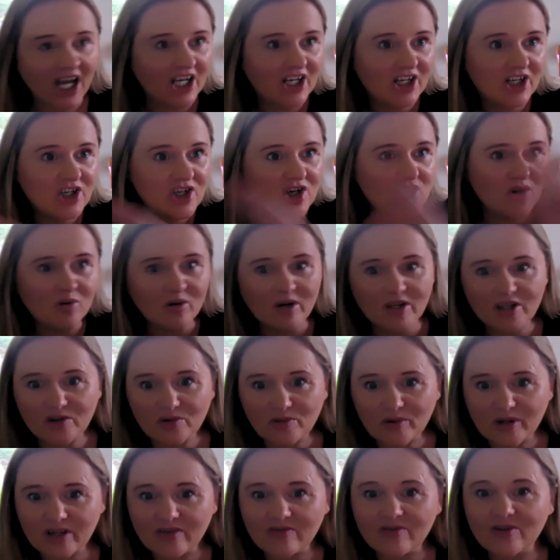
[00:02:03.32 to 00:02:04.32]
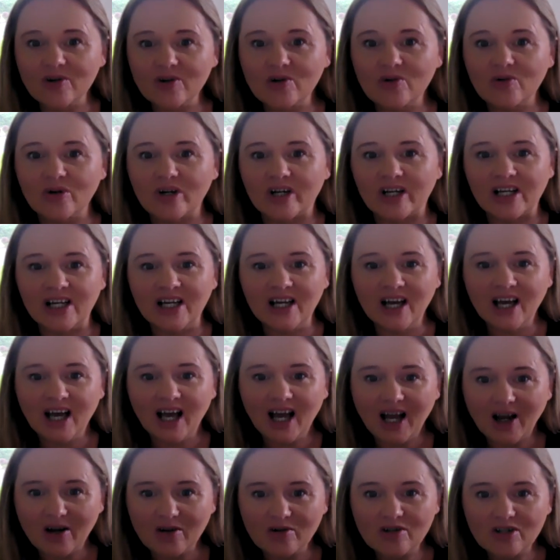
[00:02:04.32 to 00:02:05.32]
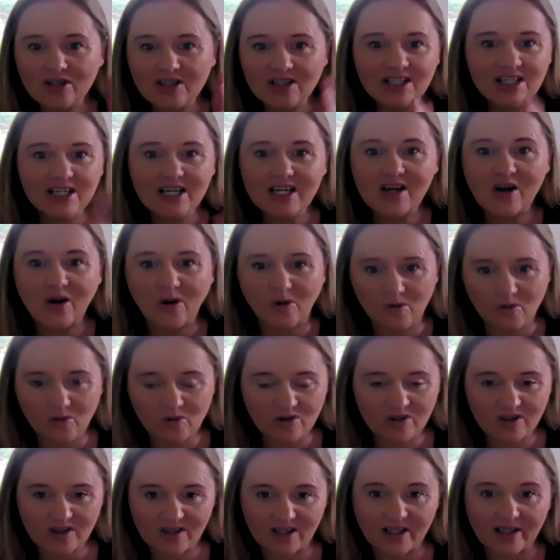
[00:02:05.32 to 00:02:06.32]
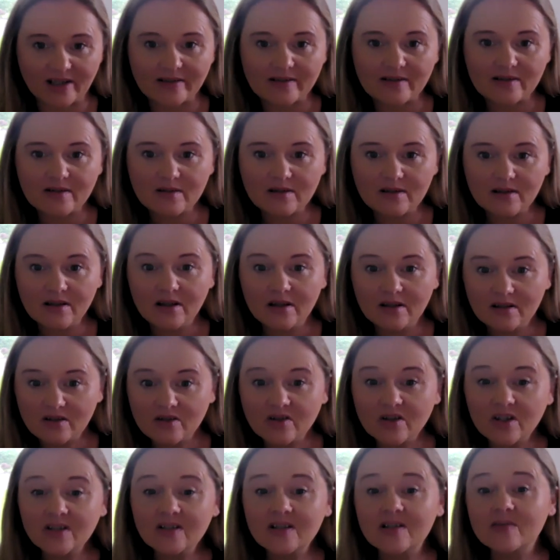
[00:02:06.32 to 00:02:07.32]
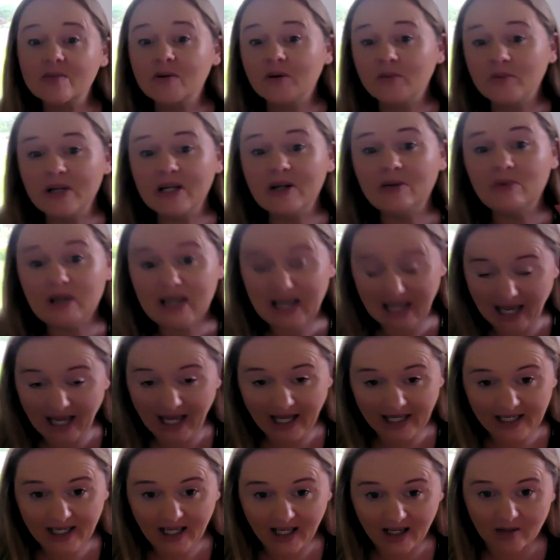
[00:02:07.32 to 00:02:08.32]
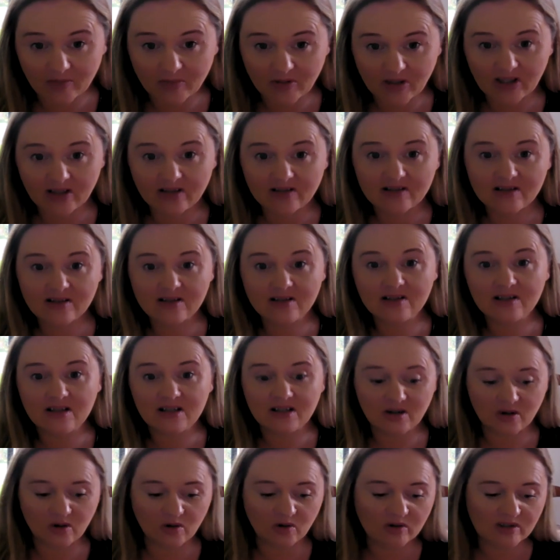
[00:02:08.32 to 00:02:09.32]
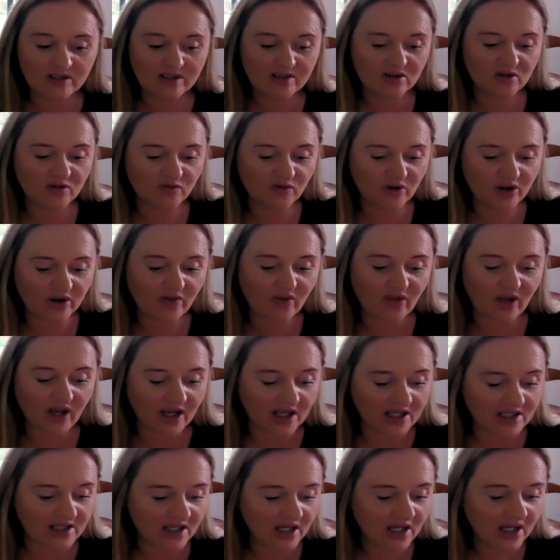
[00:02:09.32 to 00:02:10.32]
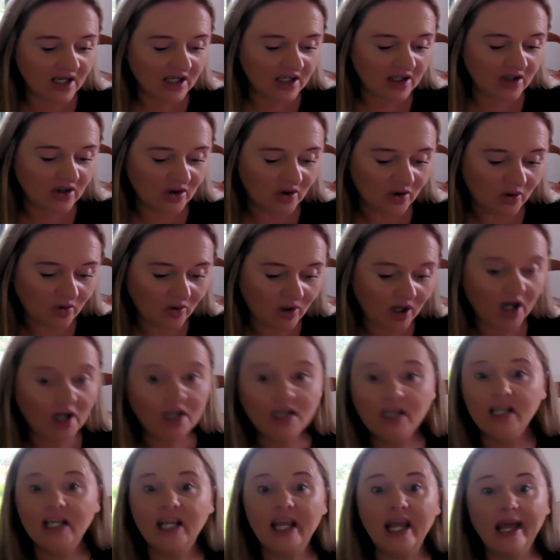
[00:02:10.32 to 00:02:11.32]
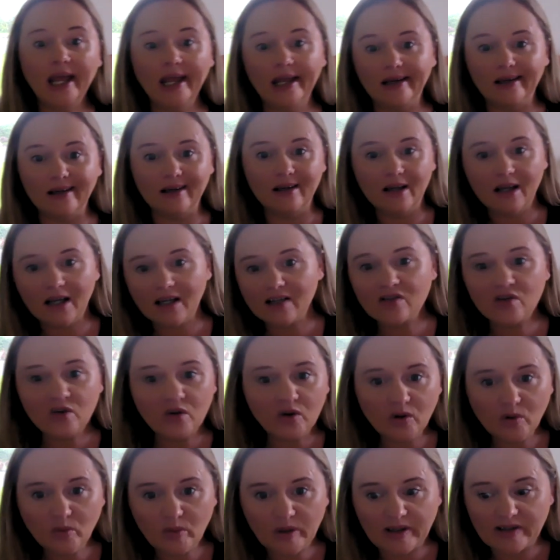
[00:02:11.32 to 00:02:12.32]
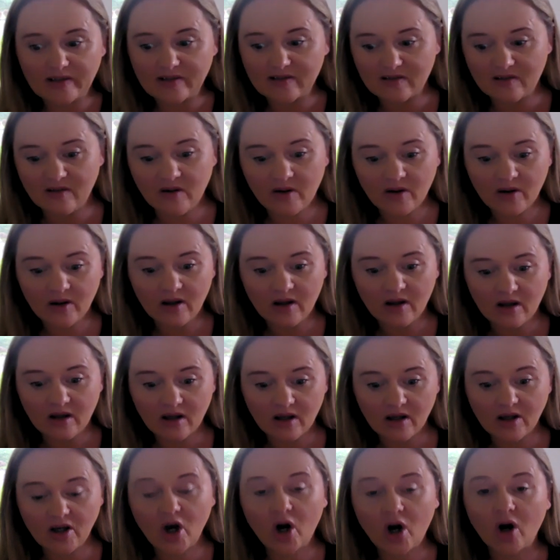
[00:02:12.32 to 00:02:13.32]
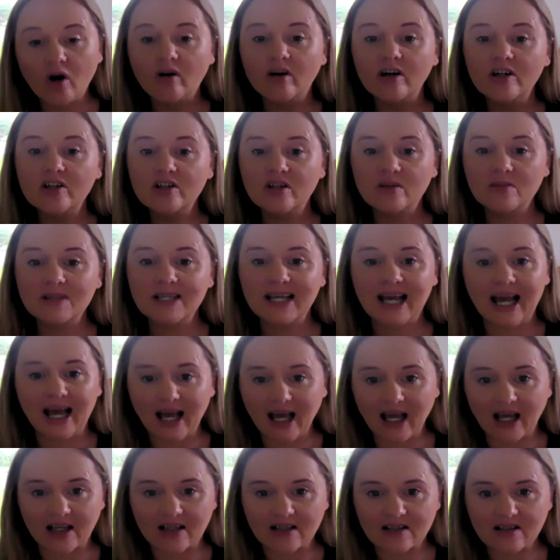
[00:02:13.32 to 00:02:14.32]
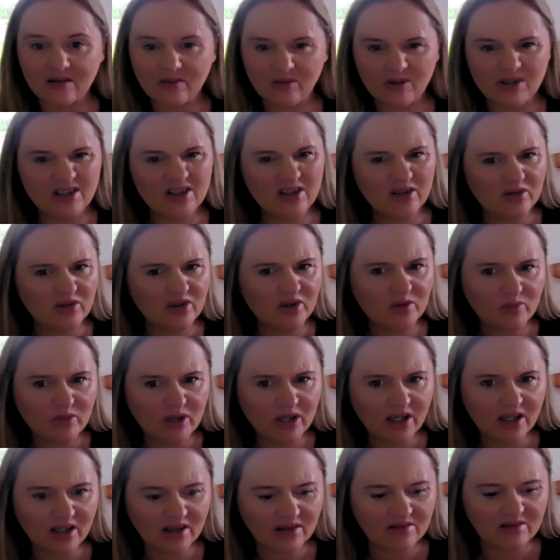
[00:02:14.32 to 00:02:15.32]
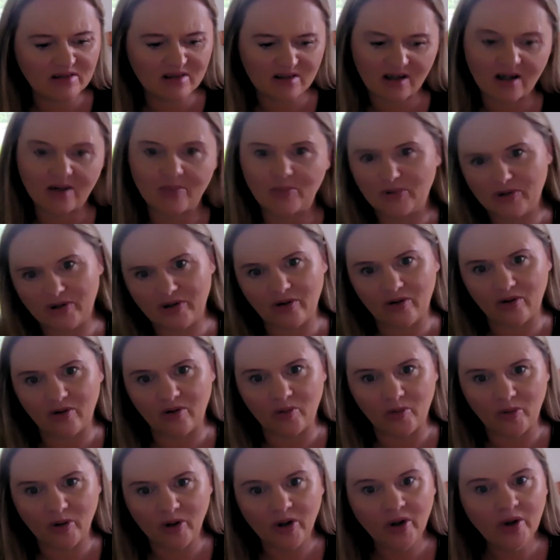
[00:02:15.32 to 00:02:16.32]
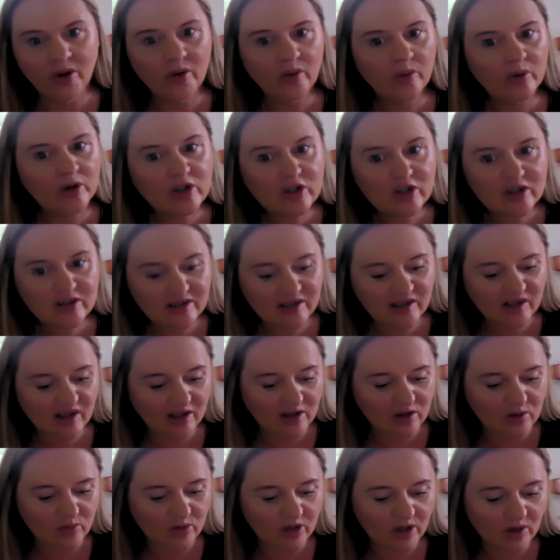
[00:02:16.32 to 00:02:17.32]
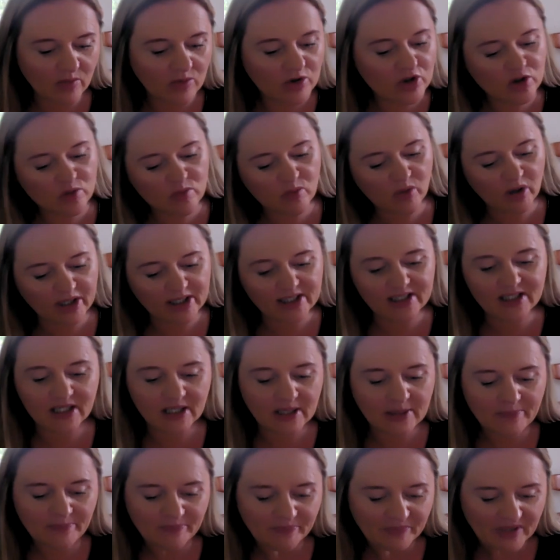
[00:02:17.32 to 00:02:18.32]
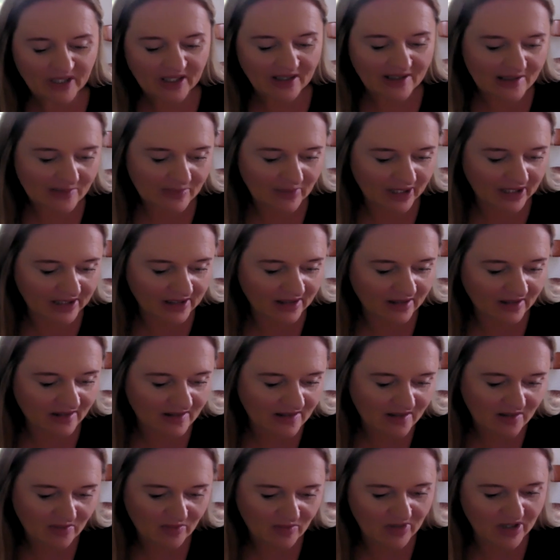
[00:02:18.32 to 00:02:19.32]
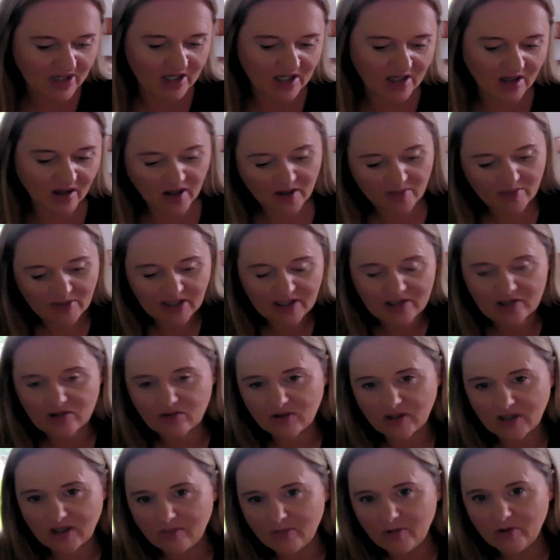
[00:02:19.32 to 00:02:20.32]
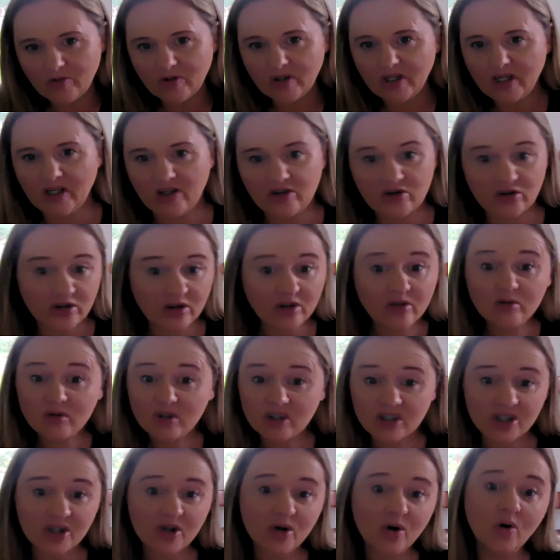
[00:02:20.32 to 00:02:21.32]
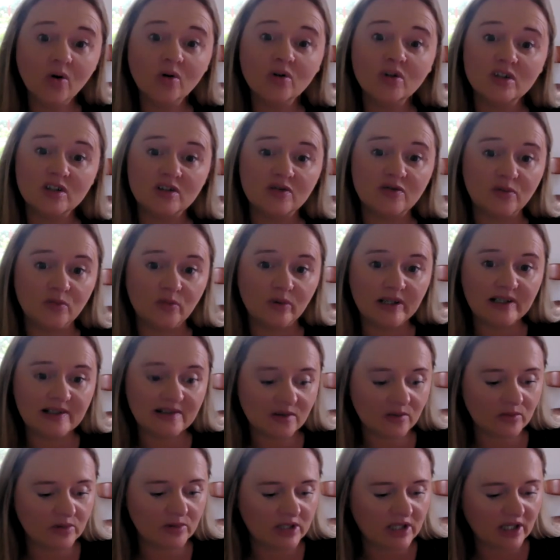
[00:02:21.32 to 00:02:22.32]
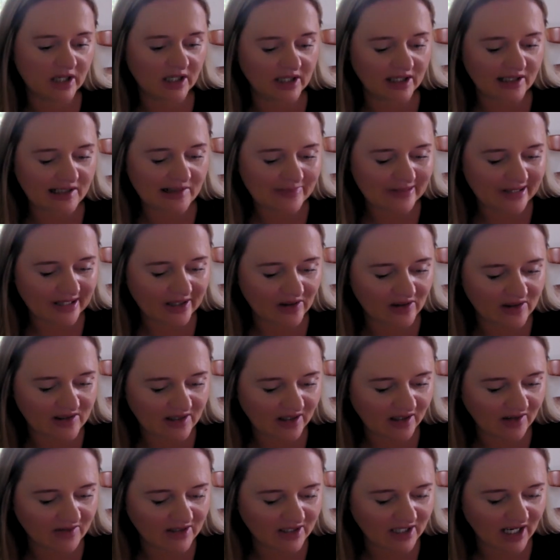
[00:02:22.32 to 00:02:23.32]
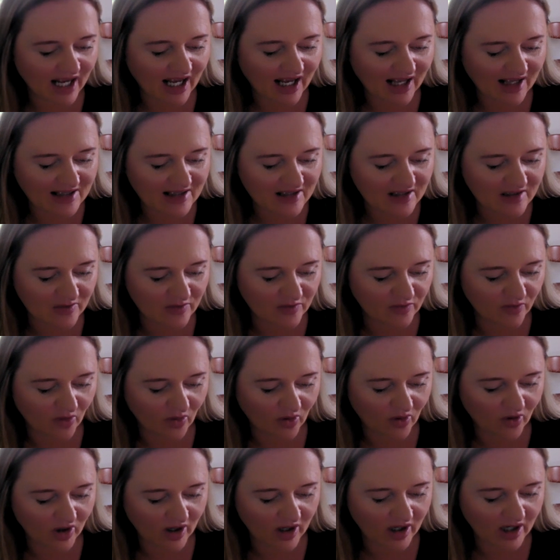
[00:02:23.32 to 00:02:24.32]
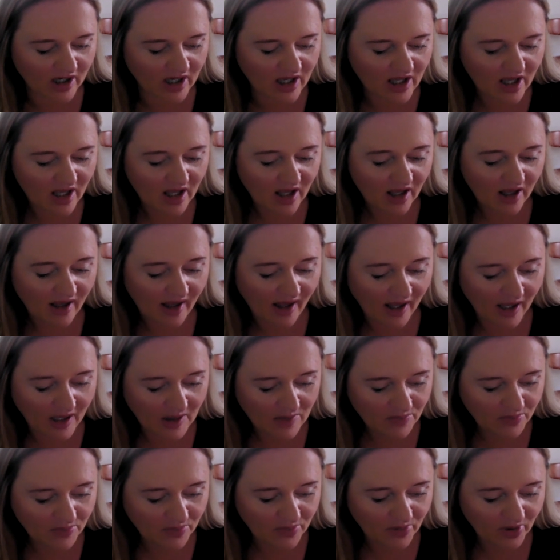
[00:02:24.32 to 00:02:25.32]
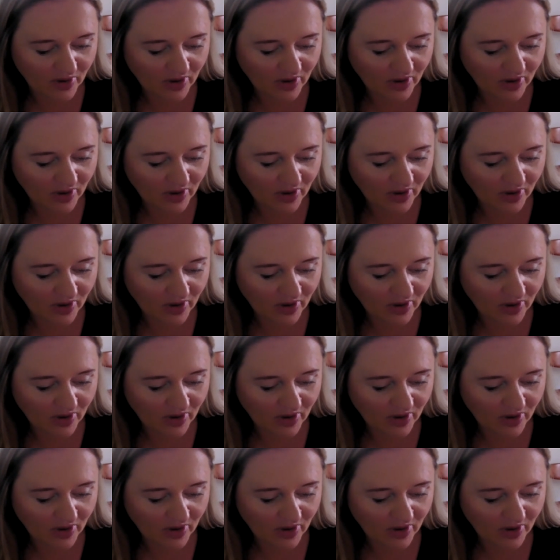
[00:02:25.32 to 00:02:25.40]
and no other way of knowing how to decode this. So this is where we can help kids to decode stuff like that, you know. And again, as always, encourage them to ask, well, do you mean stop or go? Which is it that you mean? Would you mind explaining this to me? I'm a literal communicator. You know, there's loads of different ways that we can explain ourselves and ask for help